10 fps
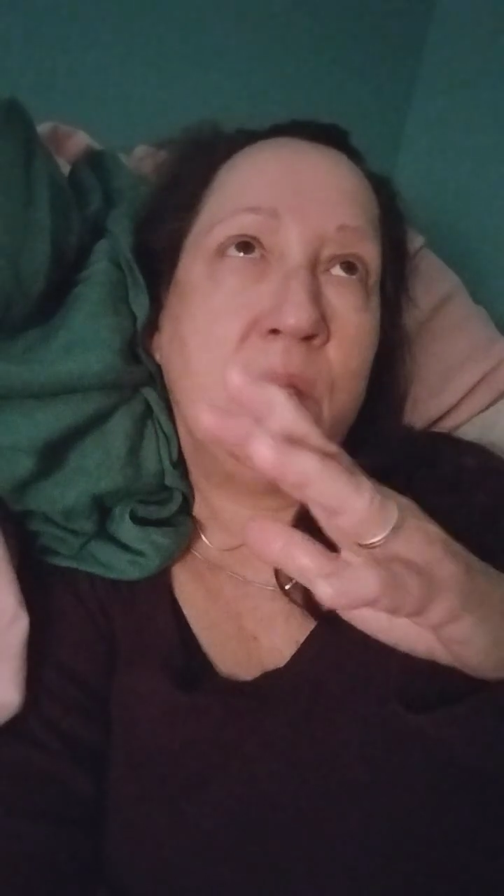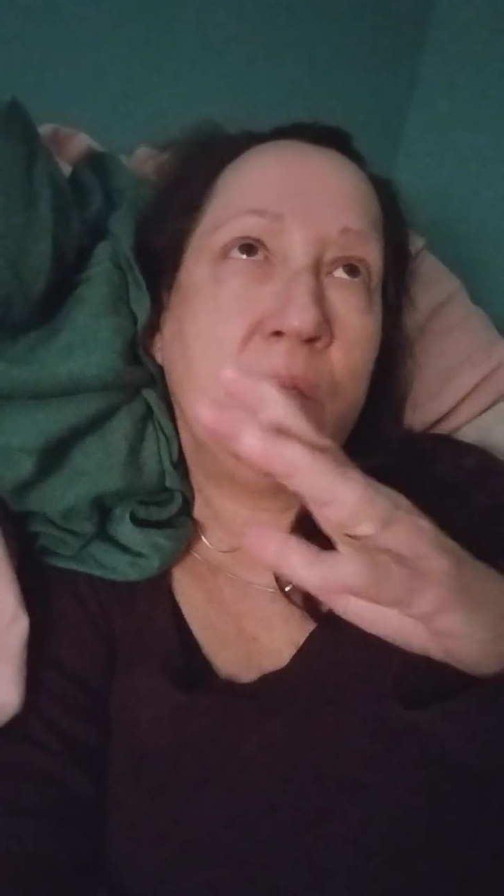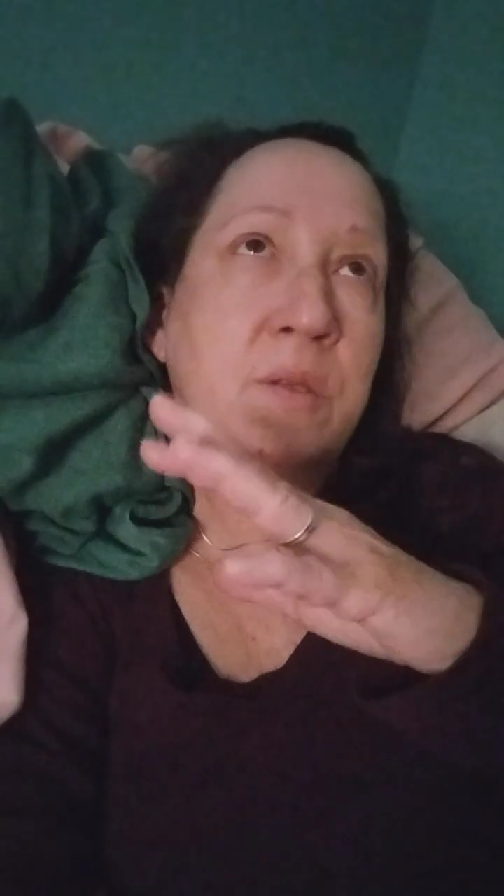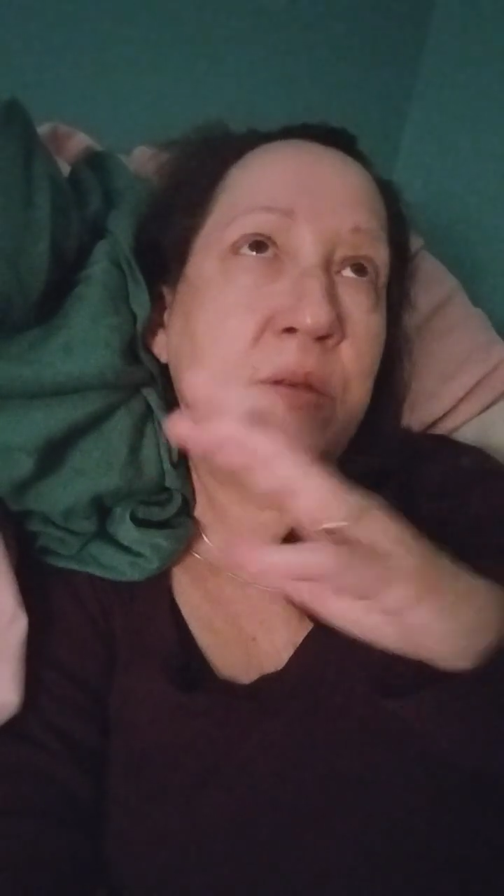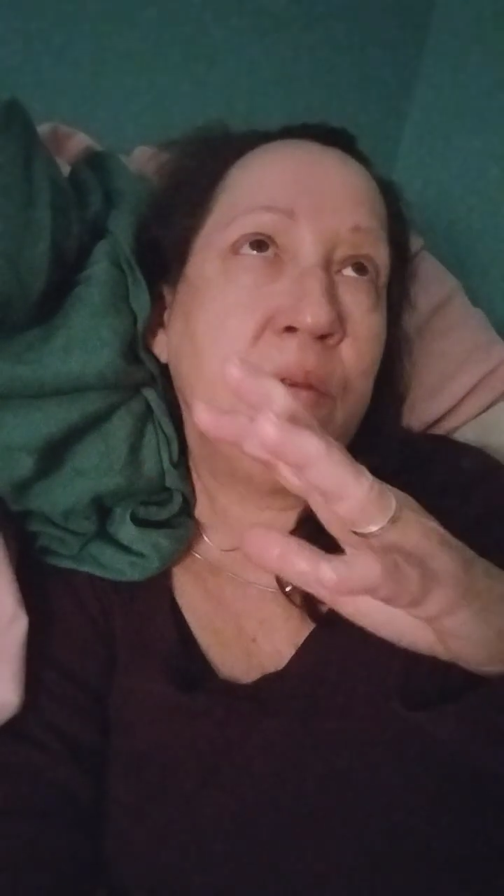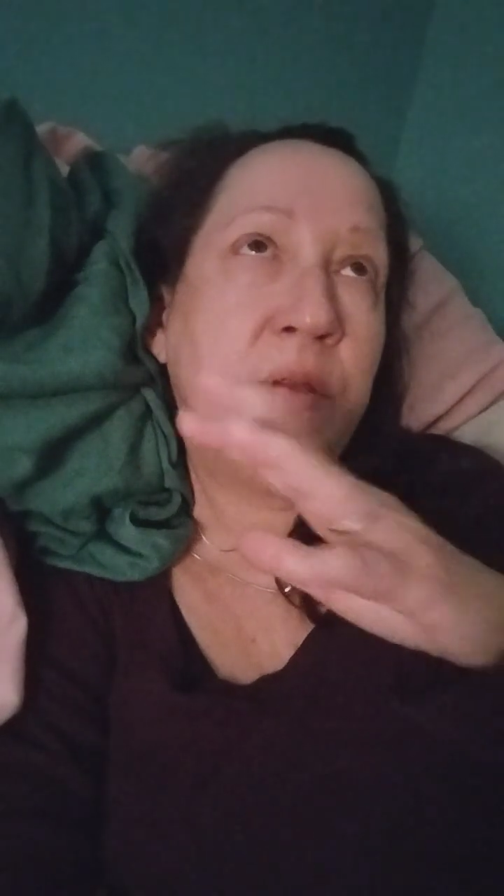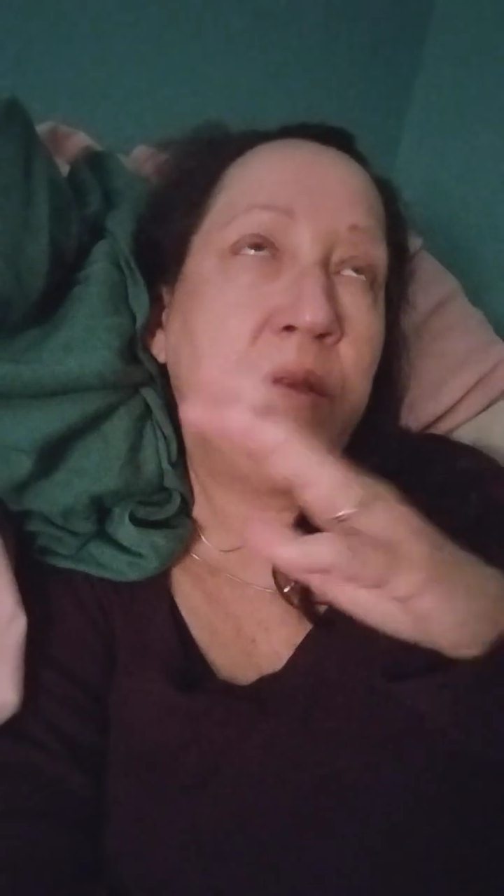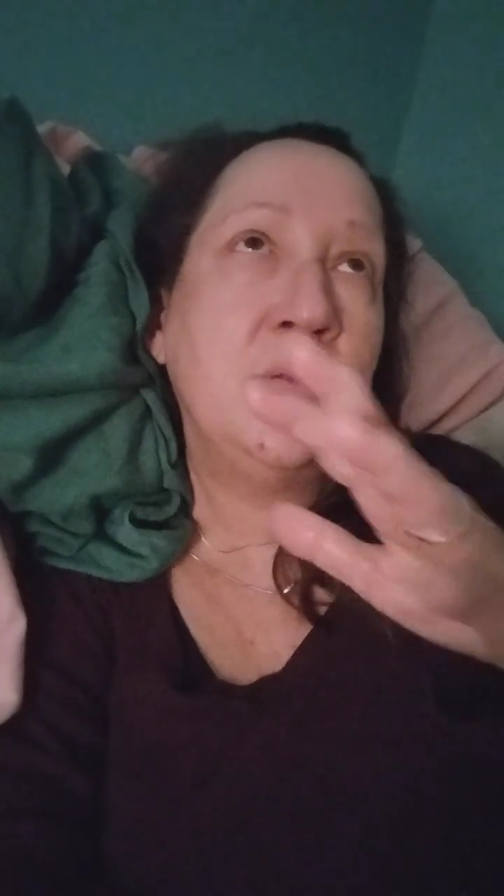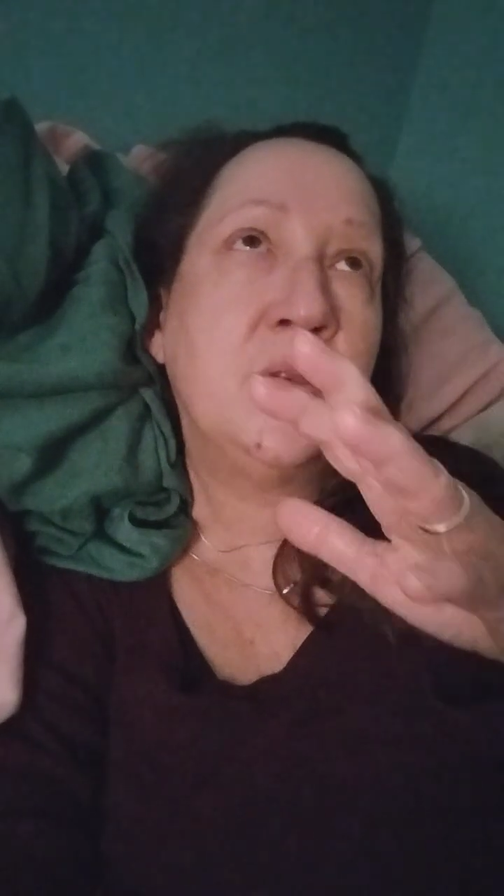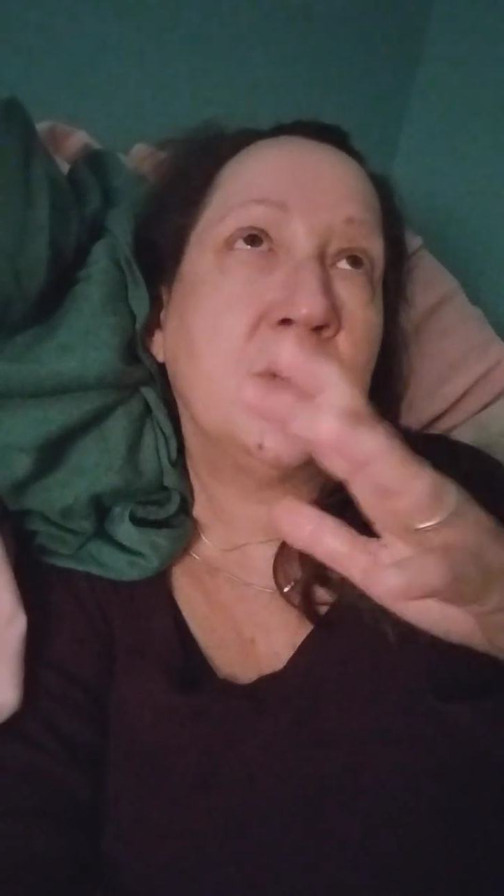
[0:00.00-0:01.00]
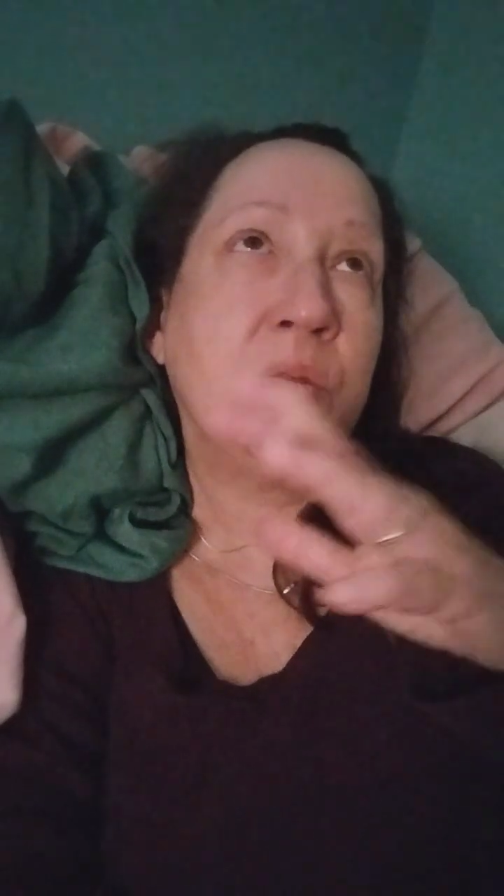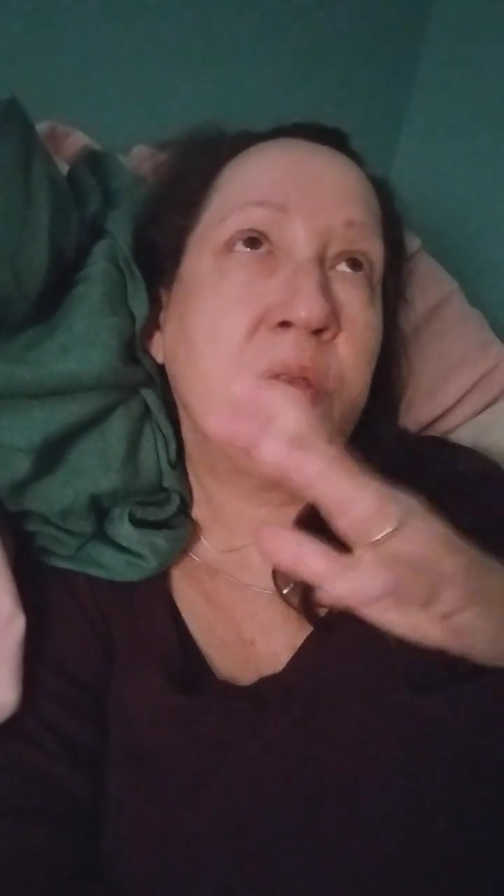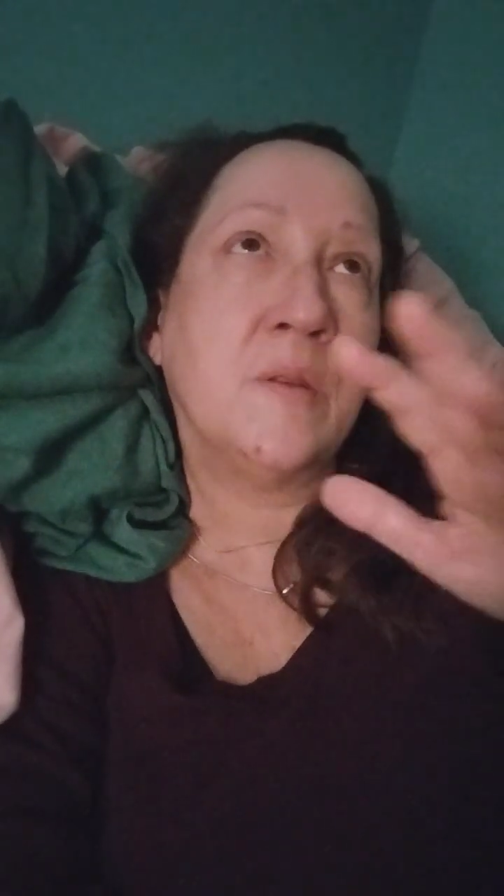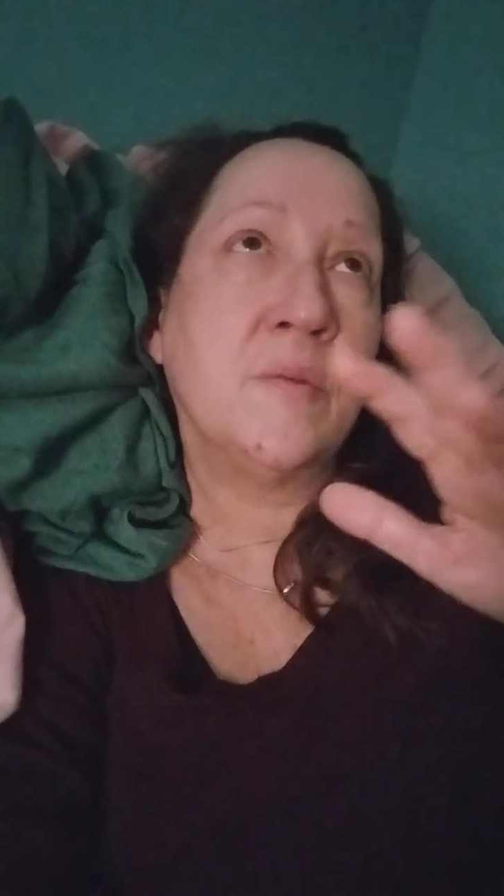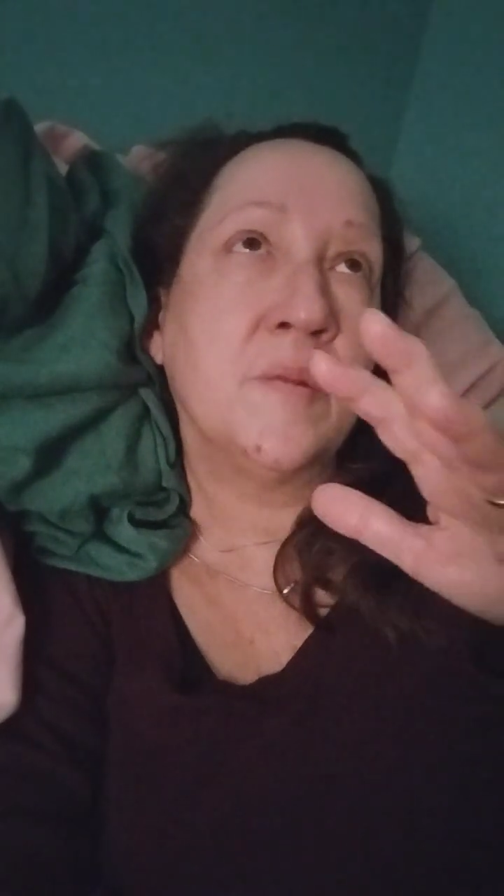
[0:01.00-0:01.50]
two huge
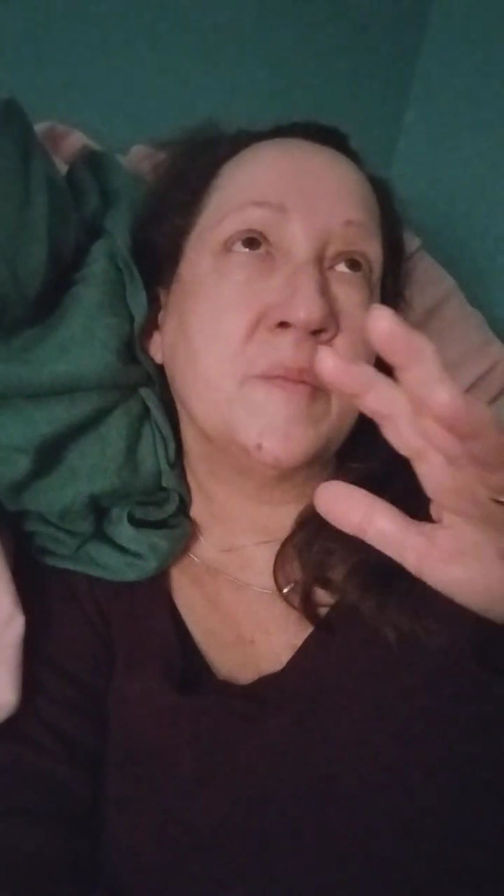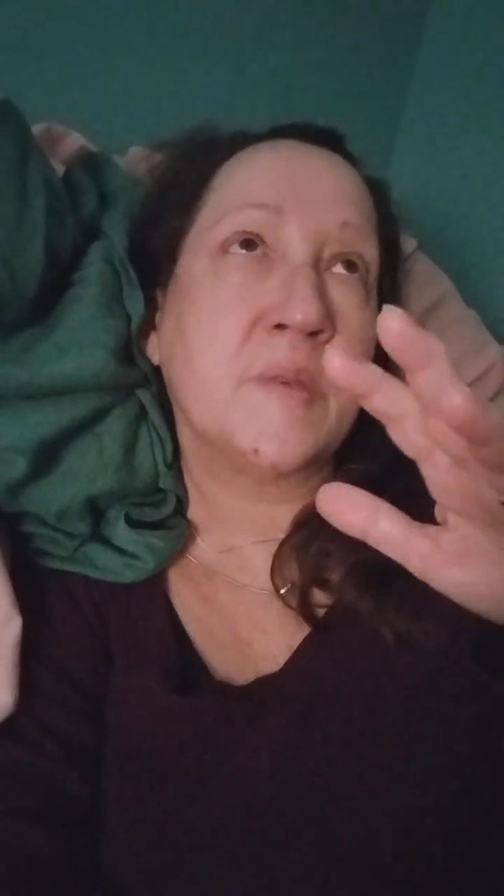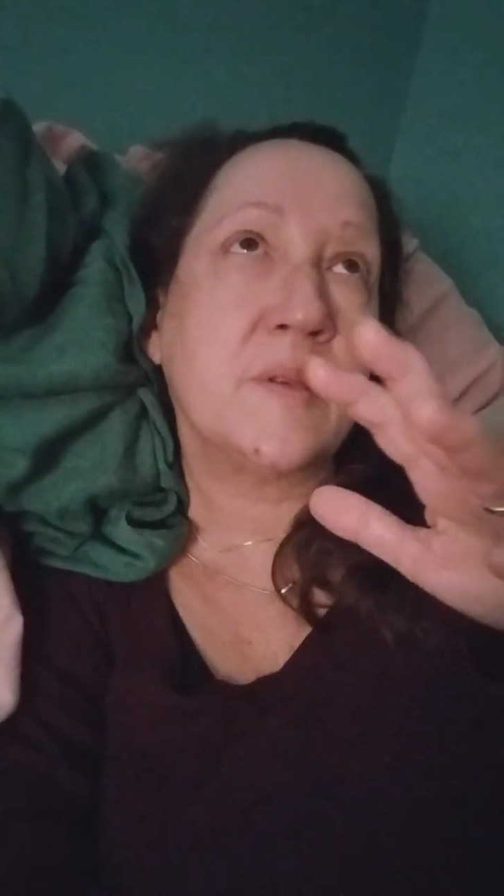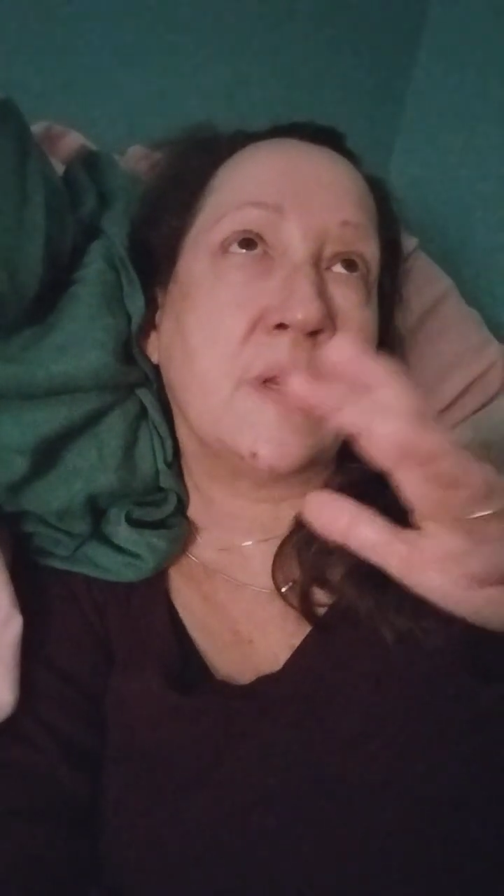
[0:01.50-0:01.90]
hotel rooms